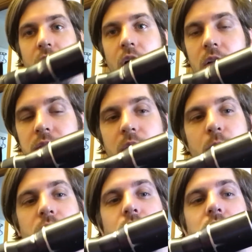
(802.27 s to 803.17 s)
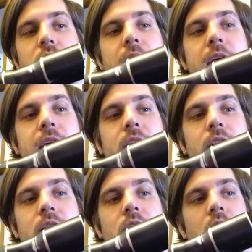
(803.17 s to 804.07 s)
not all of them, of course,
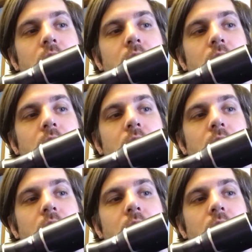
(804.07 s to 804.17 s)
and